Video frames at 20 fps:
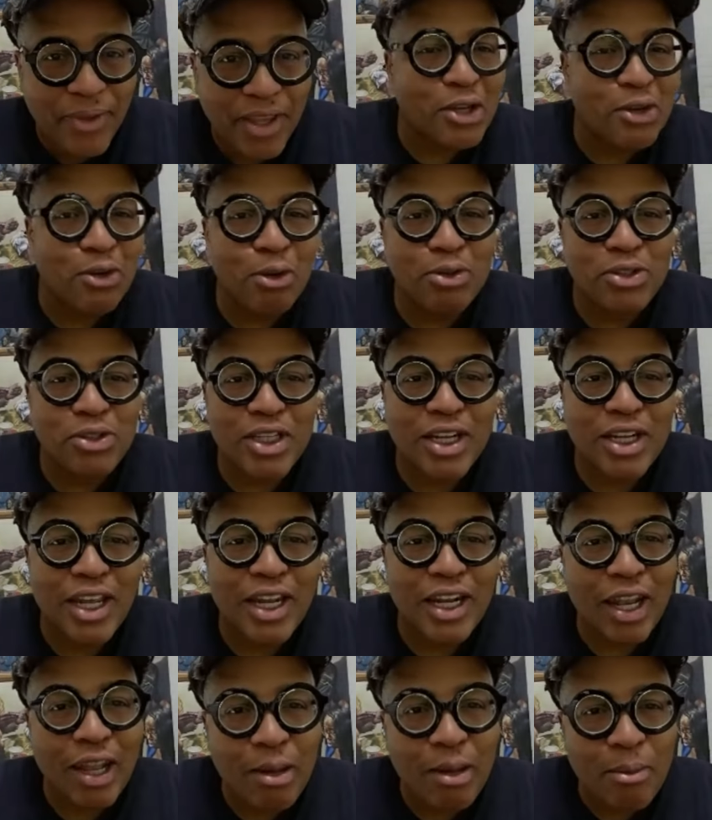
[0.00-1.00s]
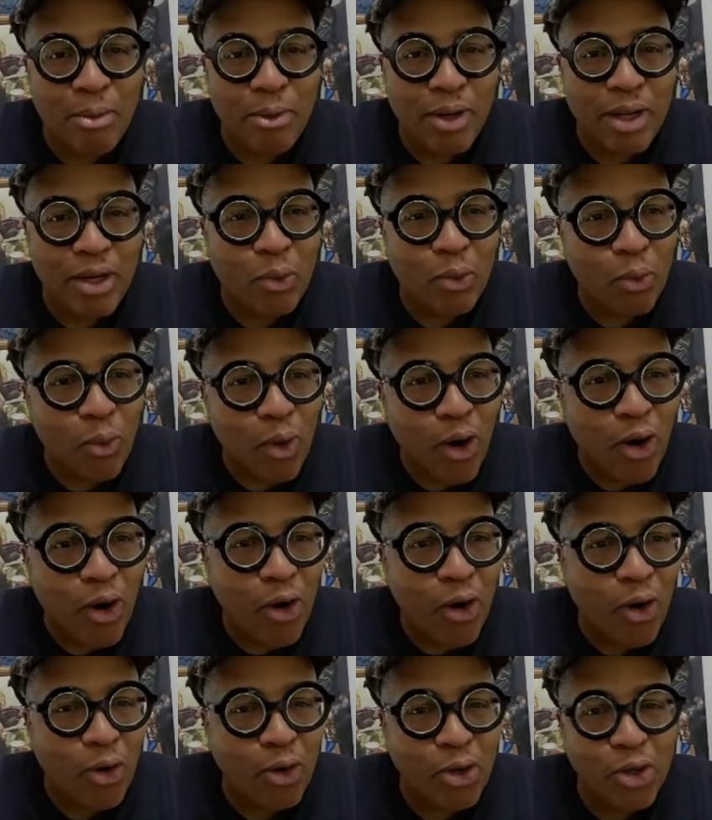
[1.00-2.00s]
You don't see that lumber in the
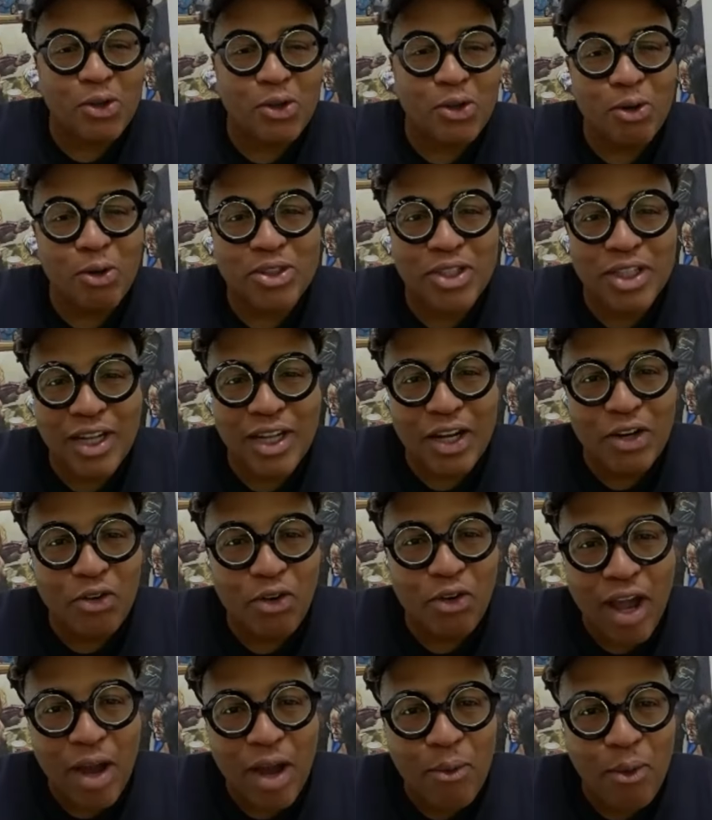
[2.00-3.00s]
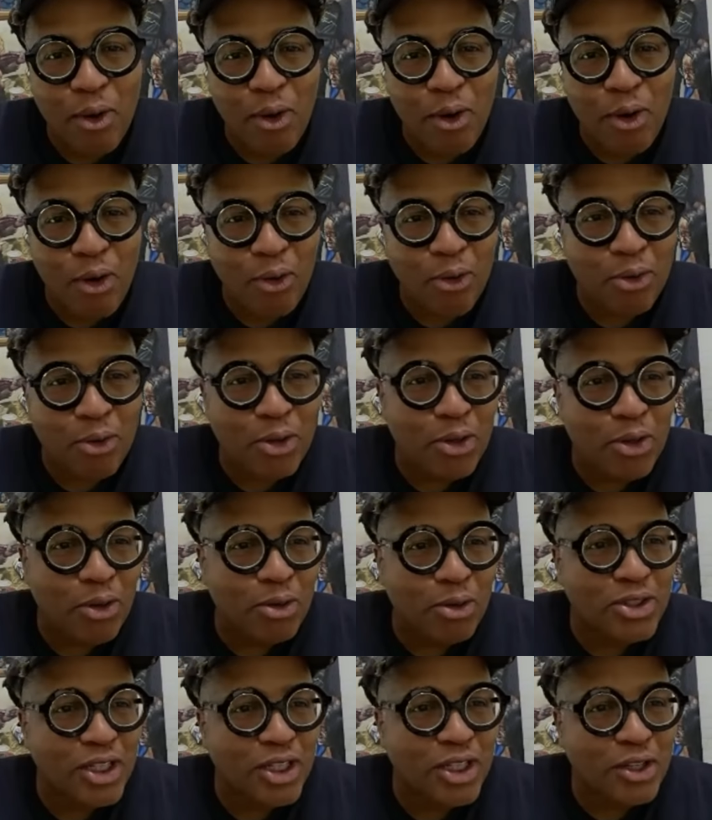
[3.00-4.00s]
wall. You don't see that drywall. You
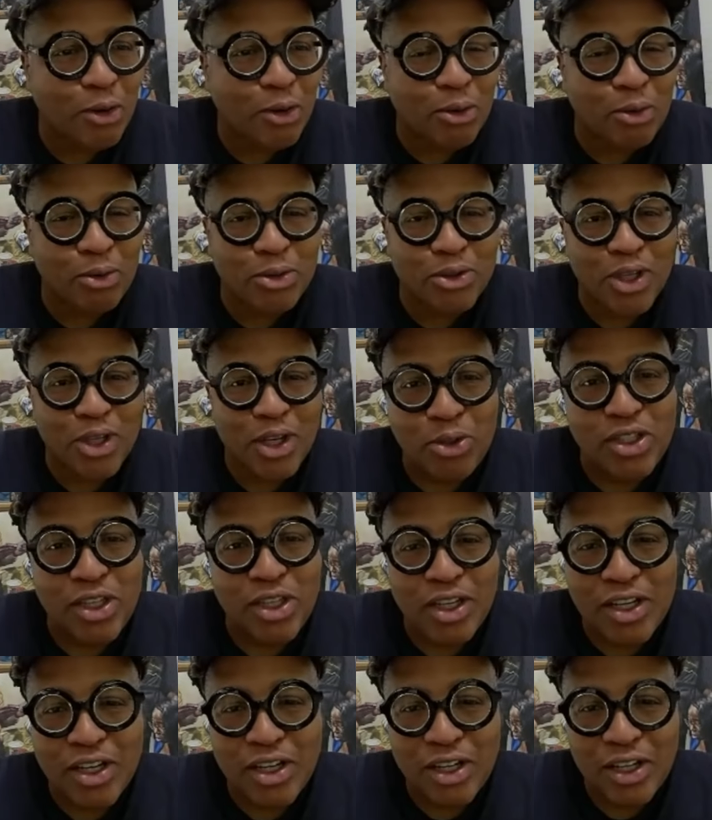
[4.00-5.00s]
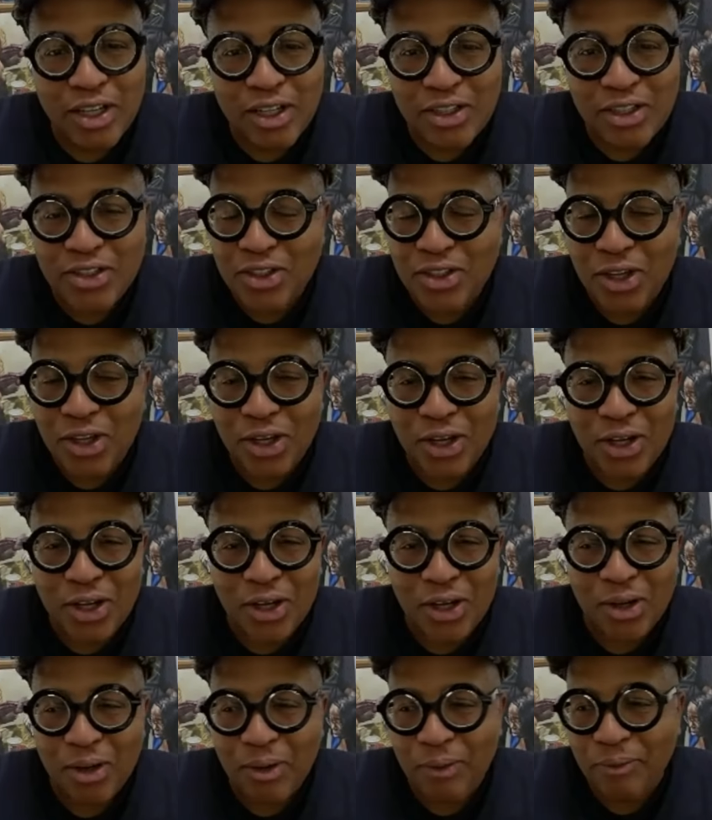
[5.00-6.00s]
don't see those studs,
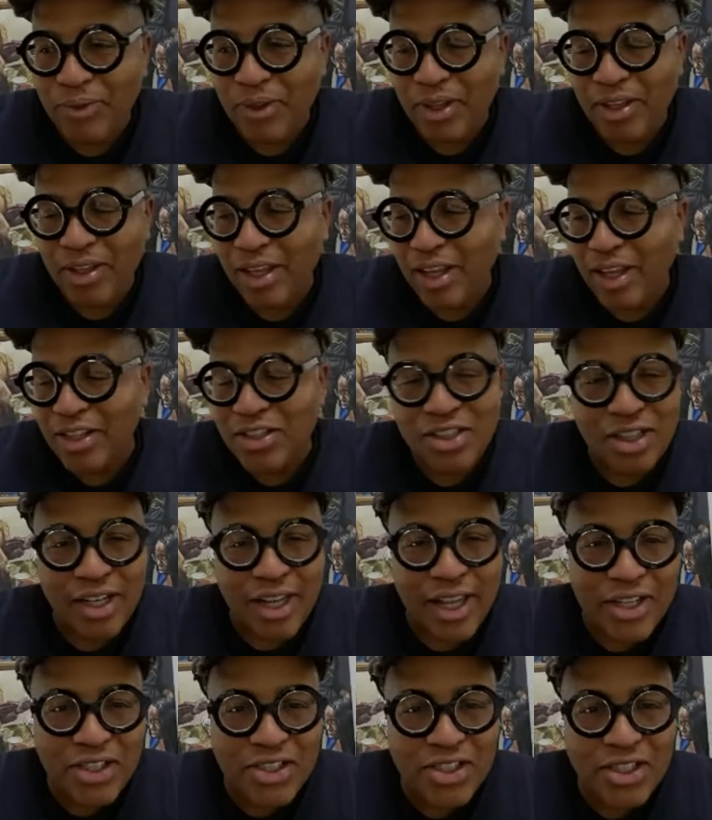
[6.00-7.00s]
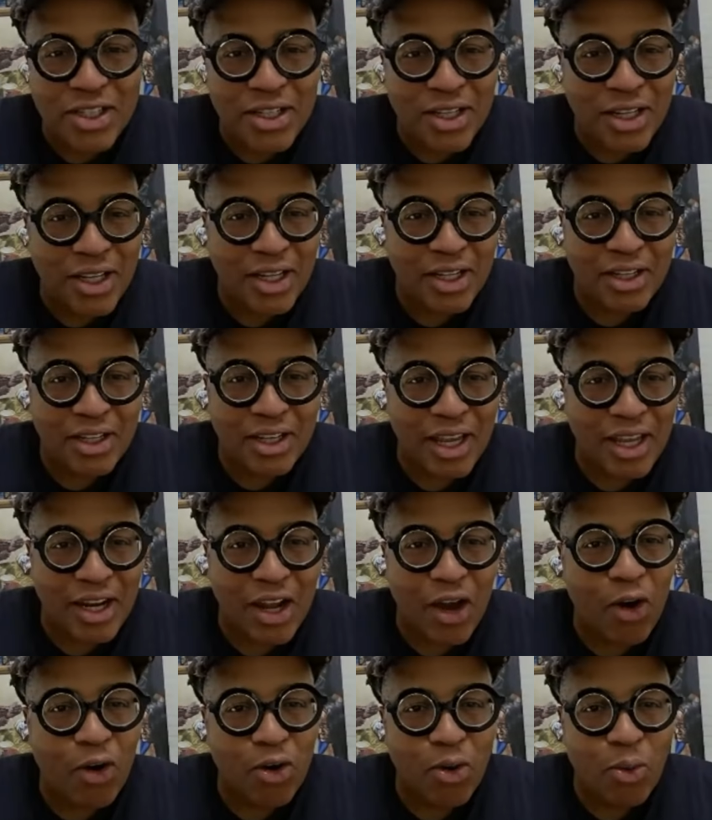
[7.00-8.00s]
um, insulation, and,
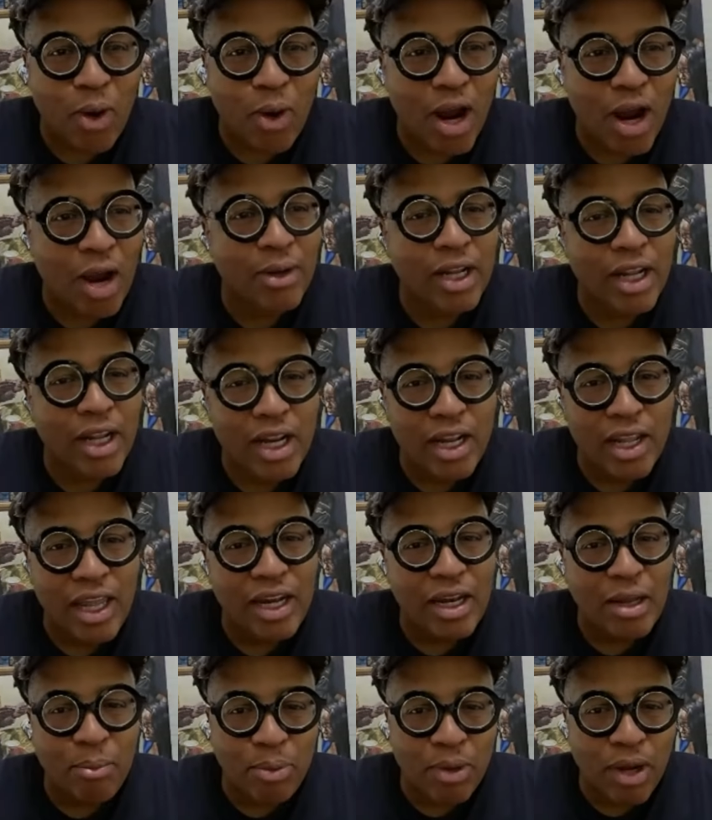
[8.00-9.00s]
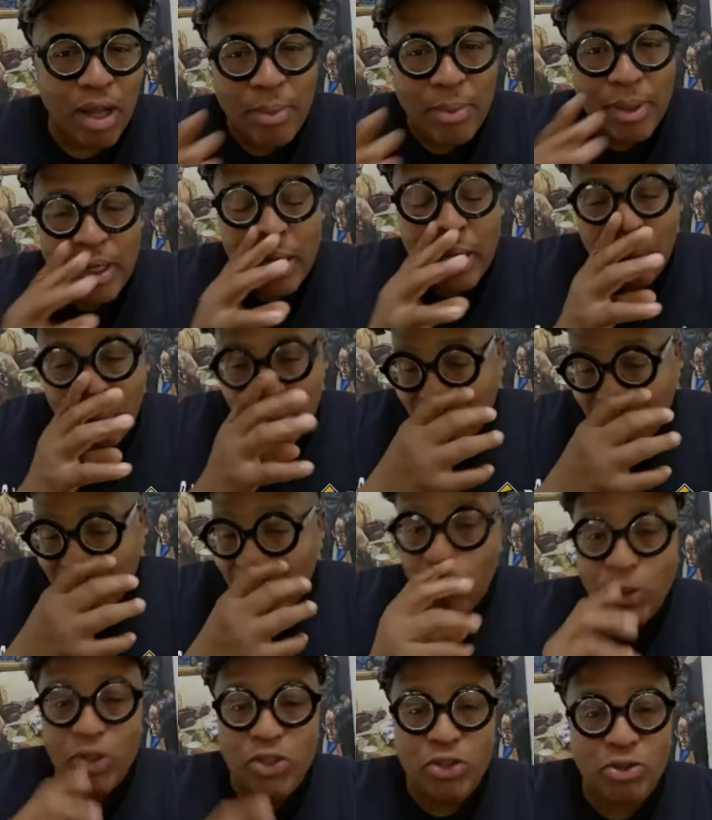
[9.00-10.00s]
and all the wiring and, and the plumbing and
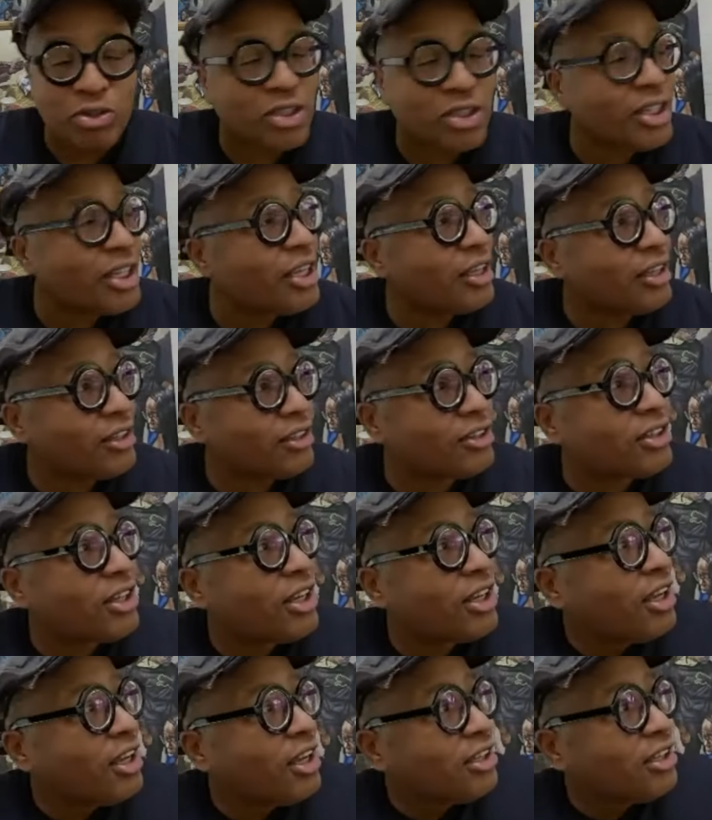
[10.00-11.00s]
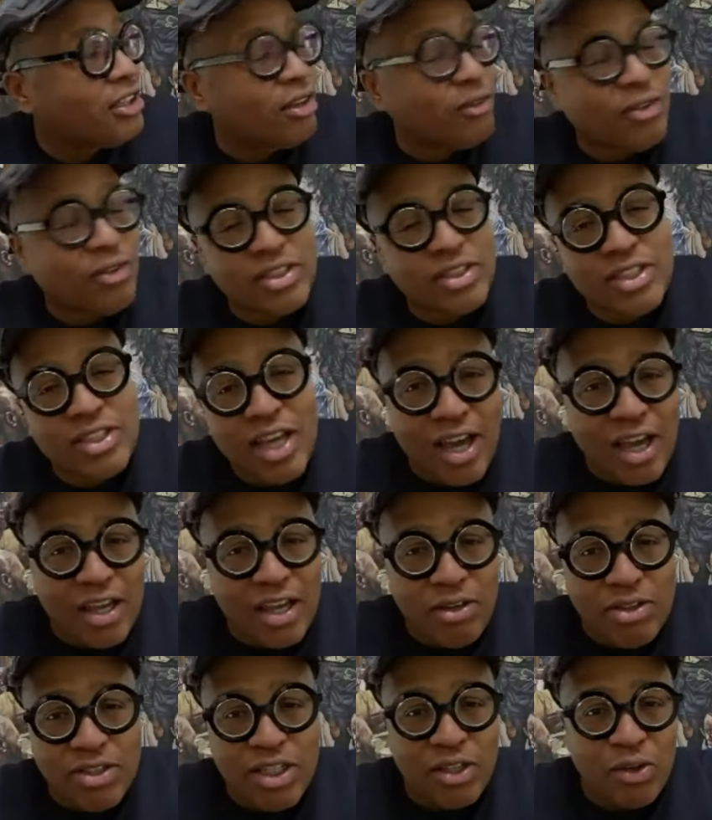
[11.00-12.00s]
everything. What you see is the
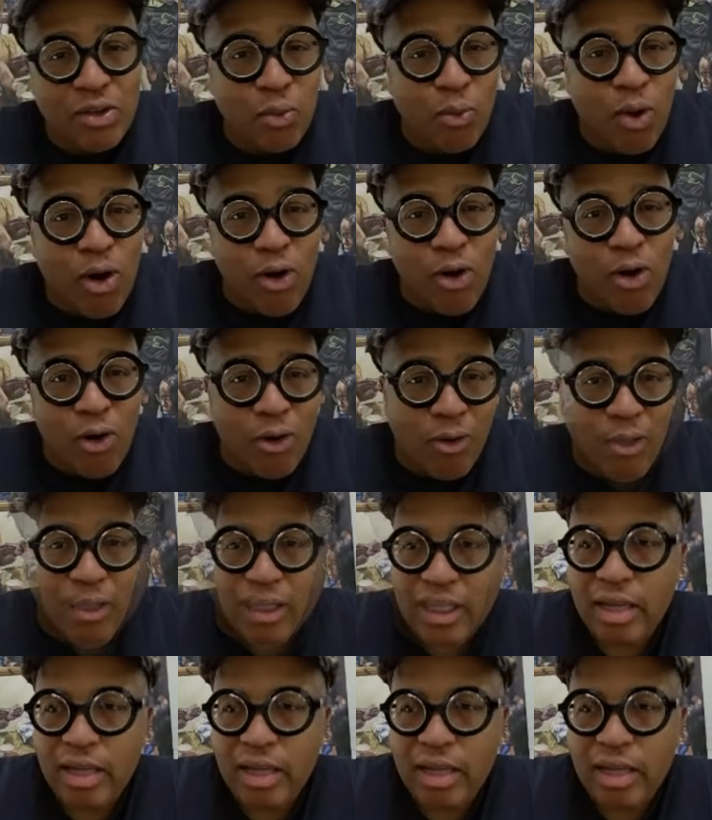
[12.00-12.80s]
facade, you see the wall.